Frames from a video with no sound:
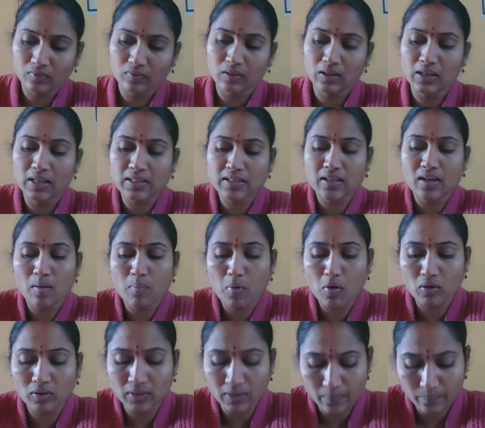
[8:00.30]
lesson
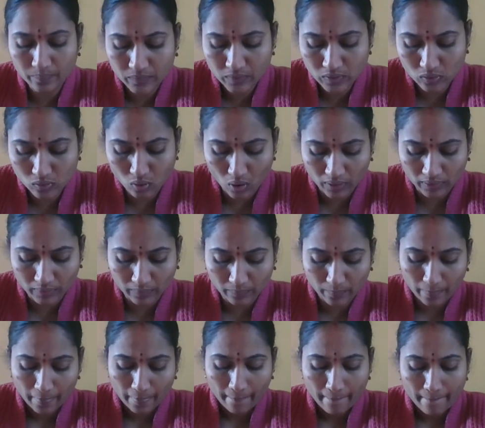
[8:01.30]
about the soil.
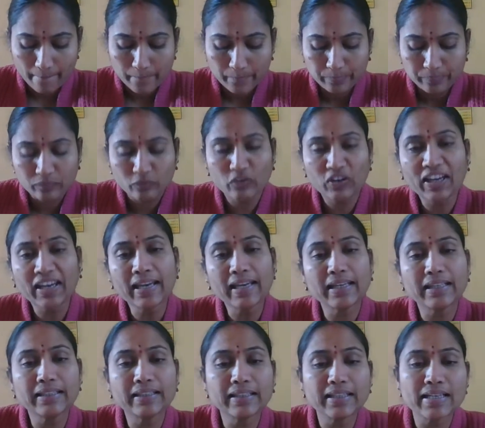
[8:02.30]
We
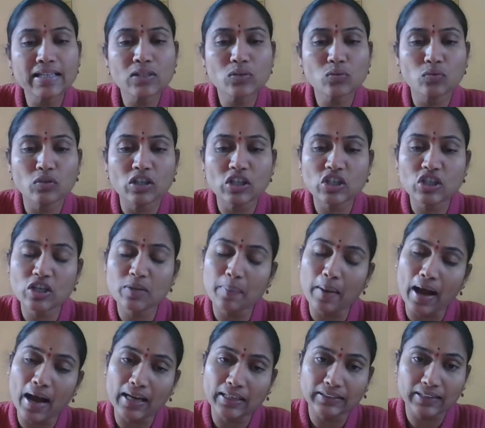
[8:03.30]
Indians worship
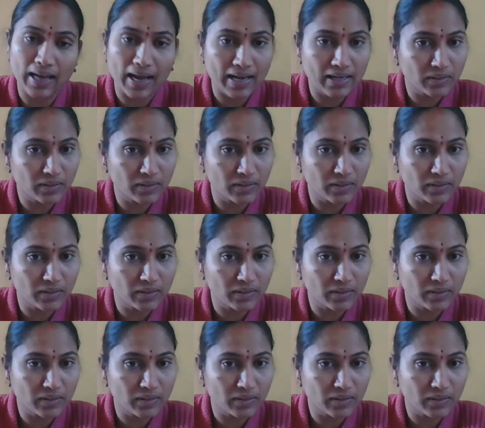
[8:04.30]
earth as